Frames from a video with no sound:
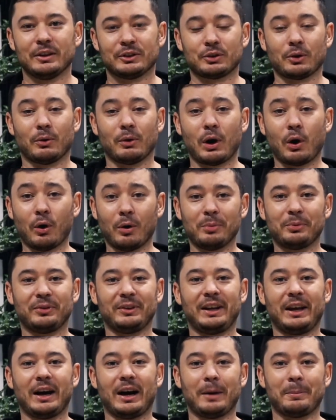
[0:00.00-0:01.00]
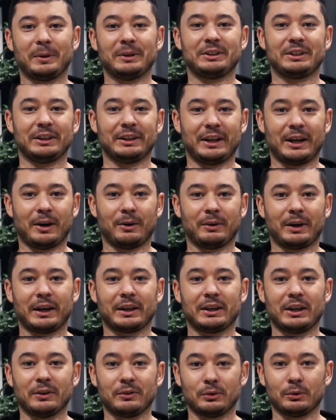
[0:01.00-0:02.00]
So hopefully up until now I
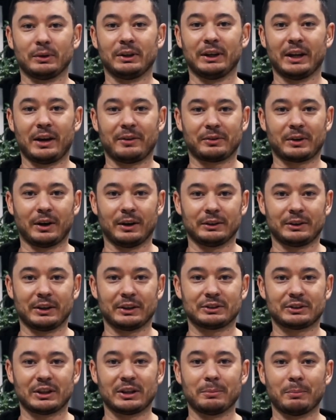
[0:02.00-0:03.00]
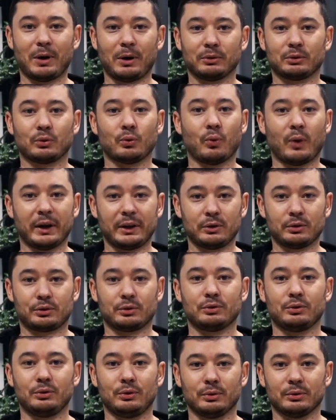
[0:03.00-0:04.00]
gave you enough context about why you
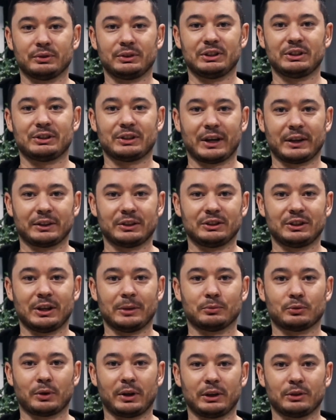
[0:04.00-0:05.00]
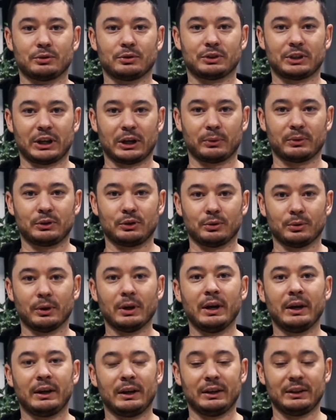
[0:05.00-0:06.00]
should use the strategy I'm trying to share with you
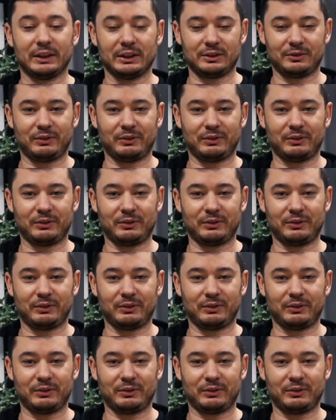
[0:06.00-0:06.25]
in this